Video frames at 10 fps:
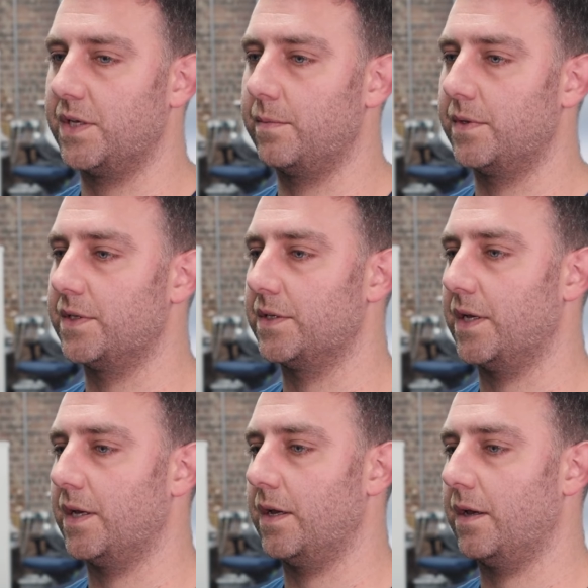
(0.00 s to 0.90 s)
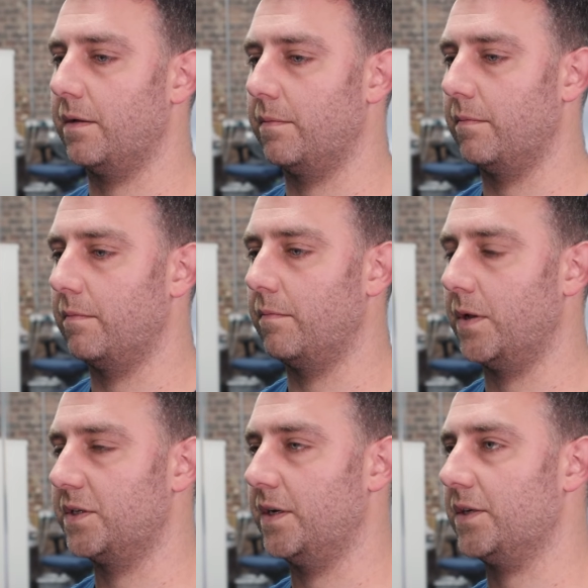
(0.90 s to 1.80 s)
Siemens is a
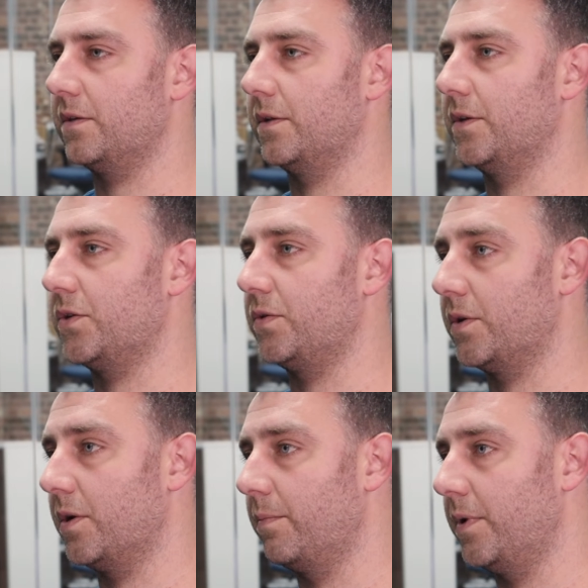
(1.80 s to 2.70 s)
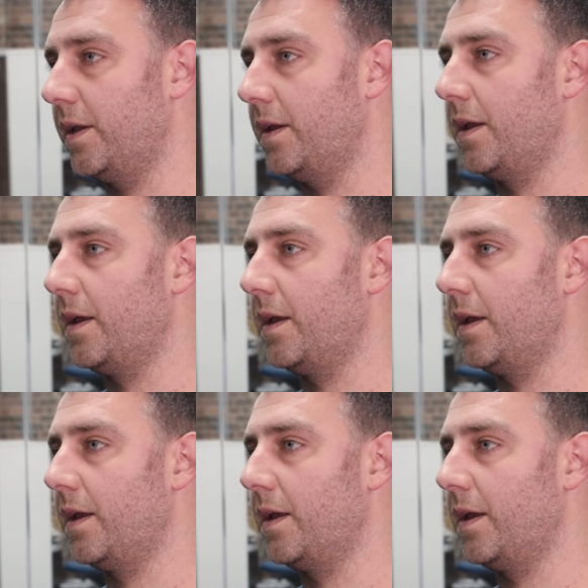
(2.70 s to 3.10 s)
multinational industrial company,